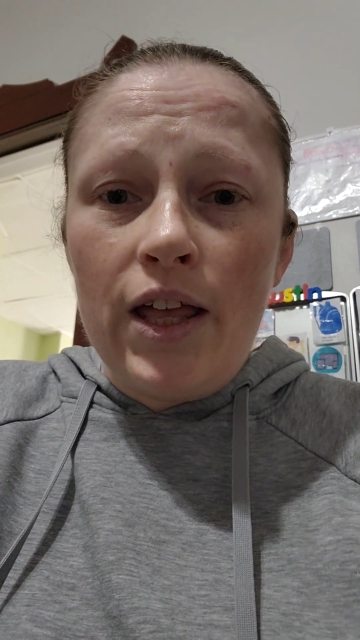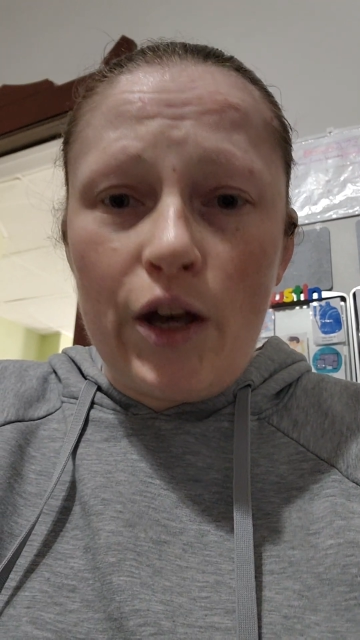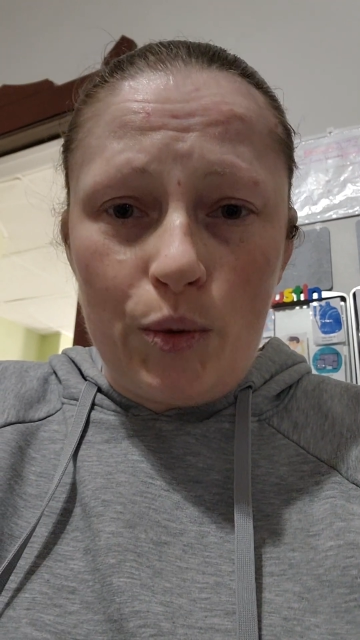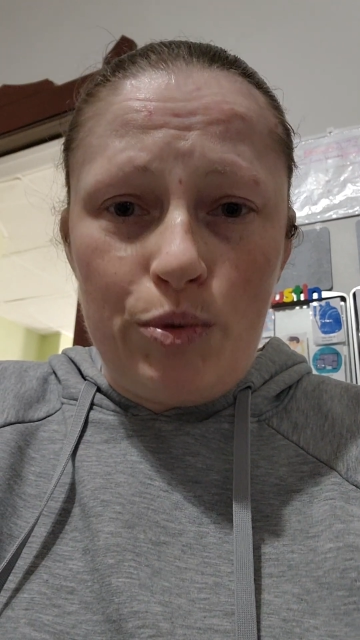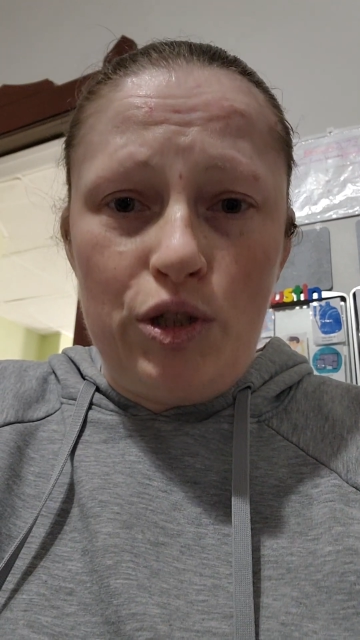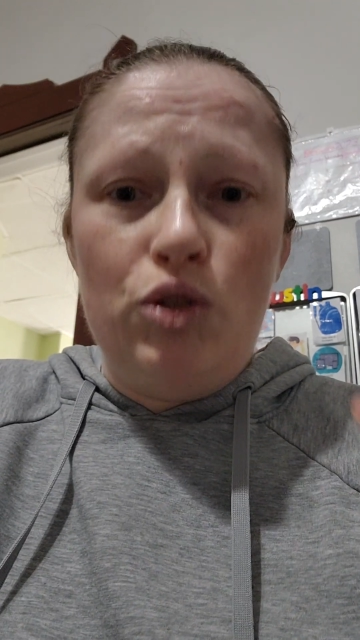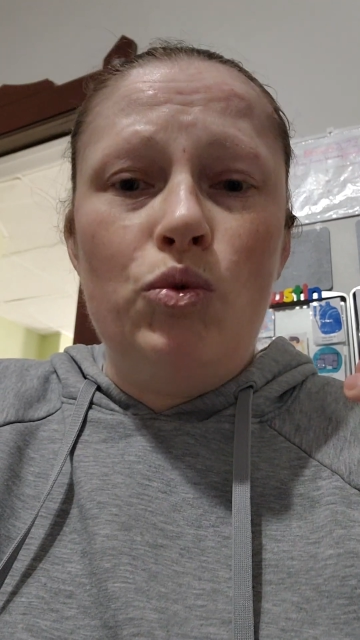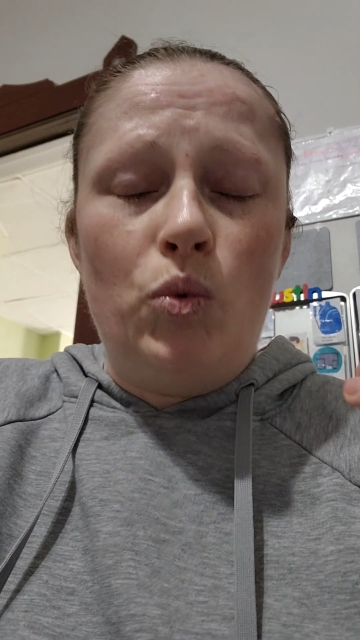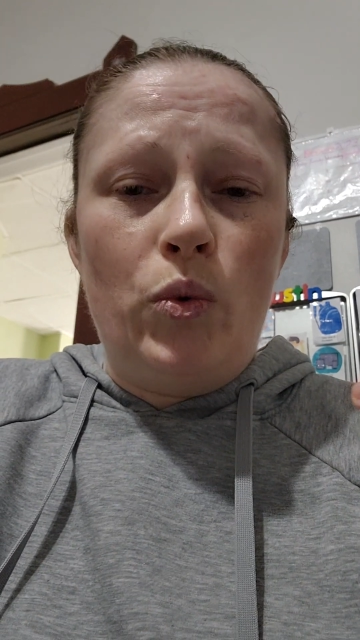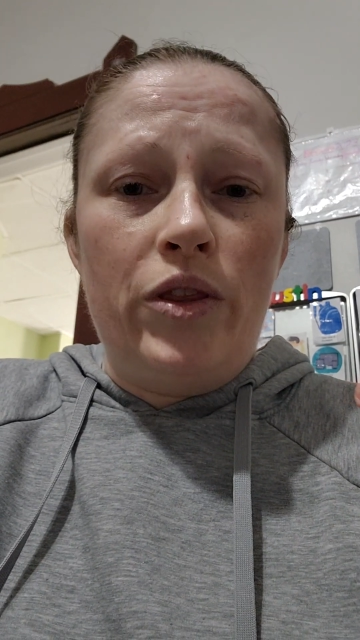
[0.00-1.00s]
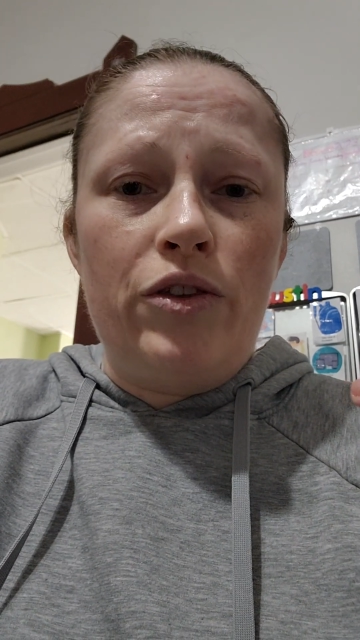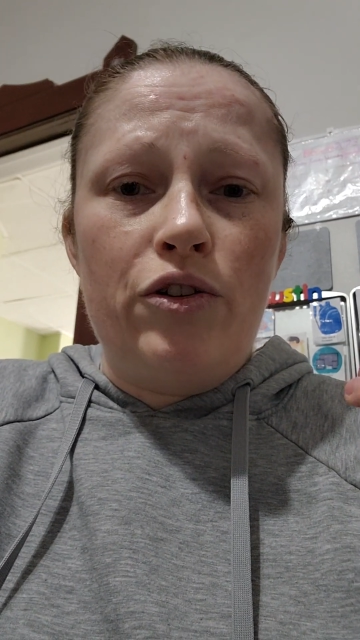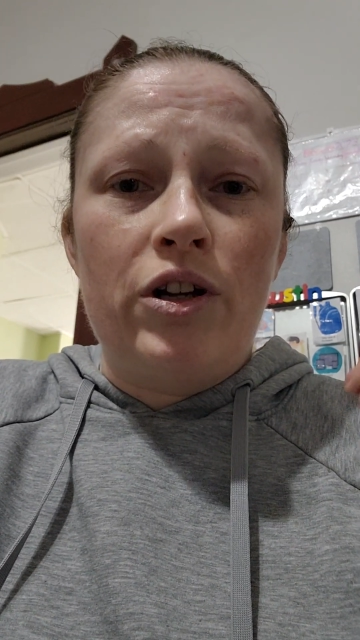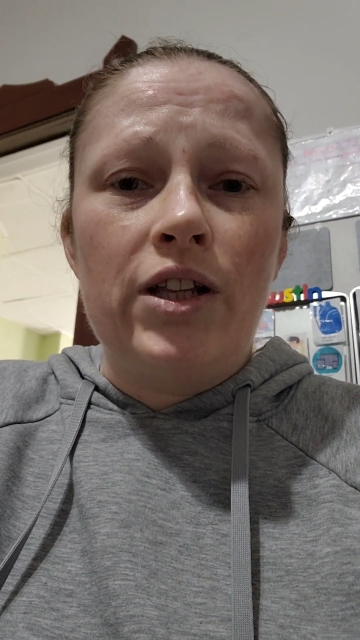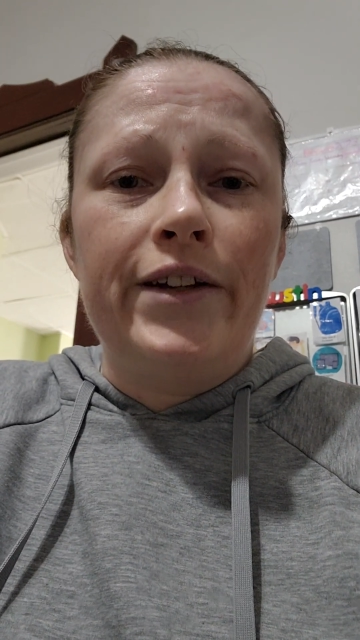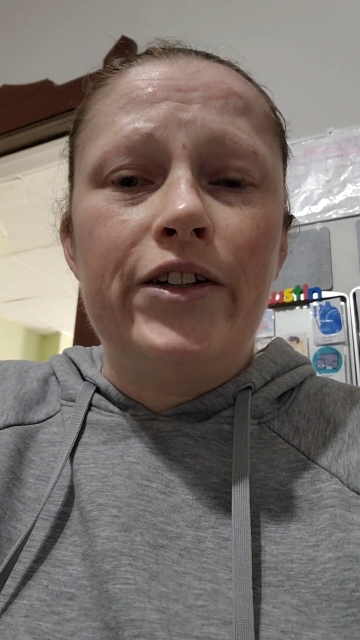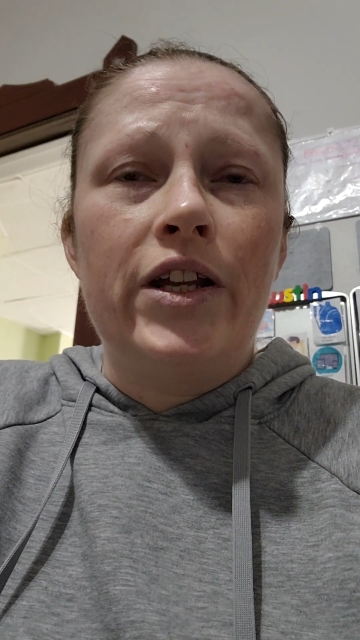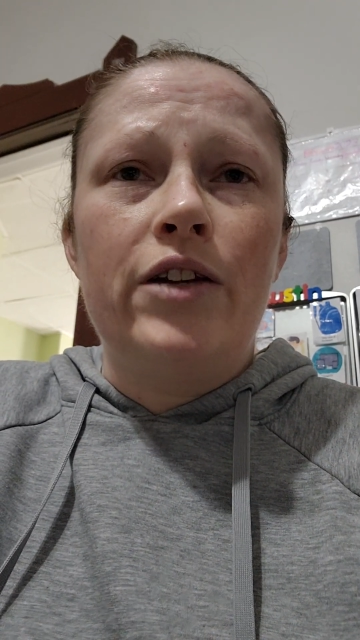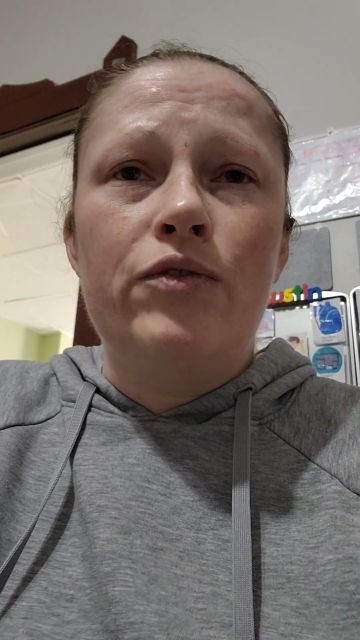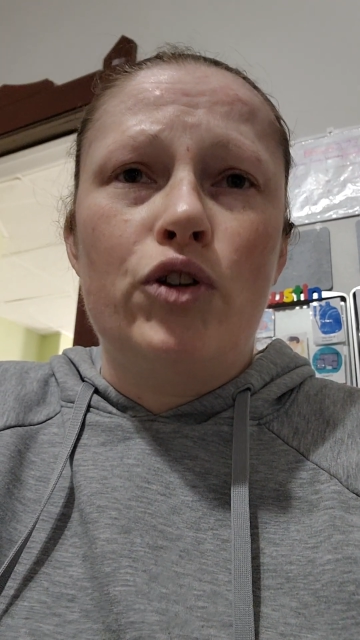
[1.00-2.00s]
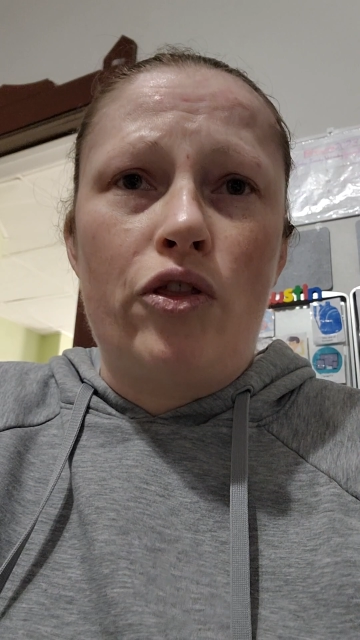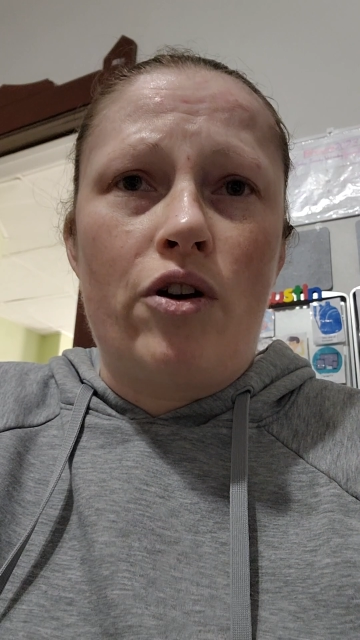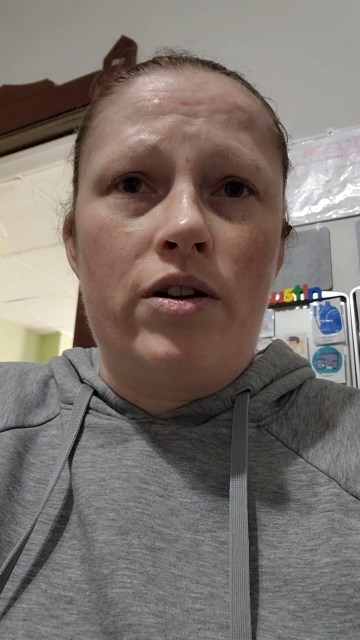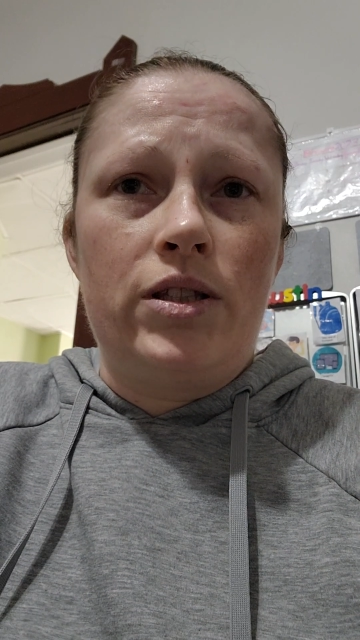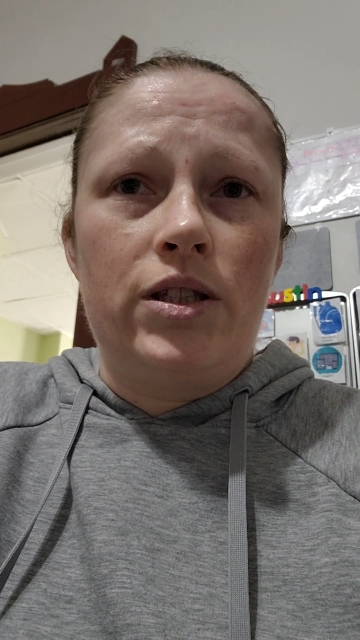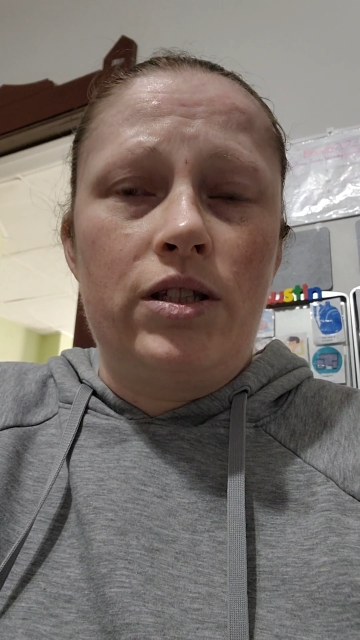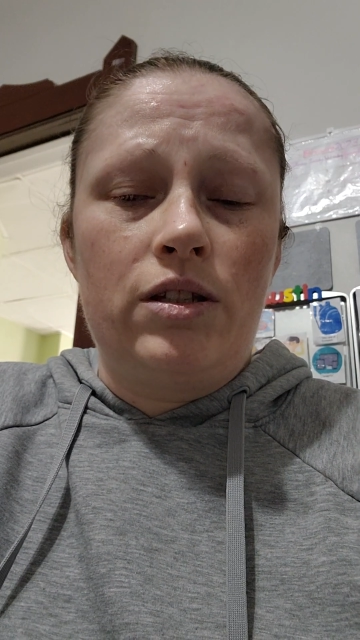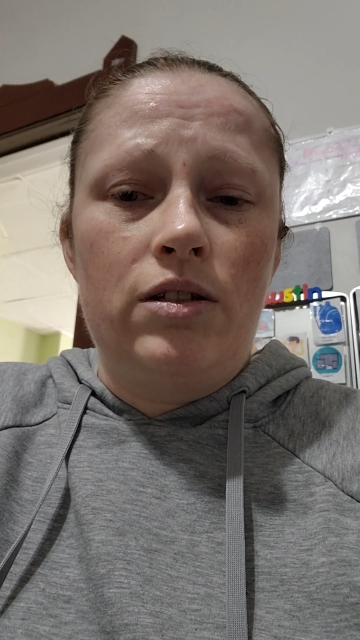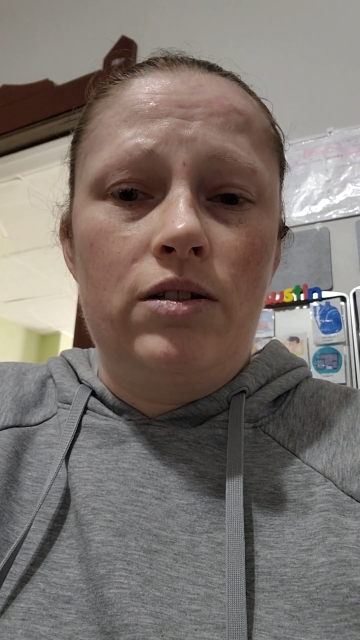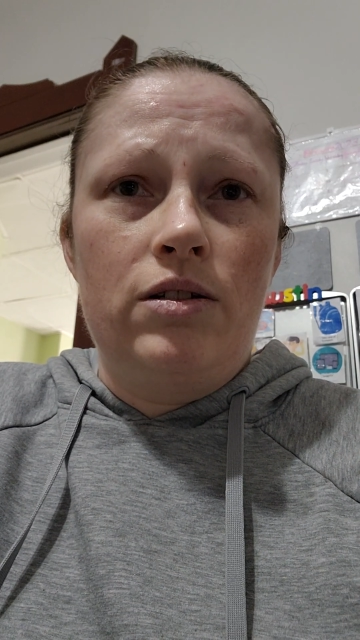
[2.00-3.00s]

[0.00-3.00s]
helps you with your clarity of your thoughts.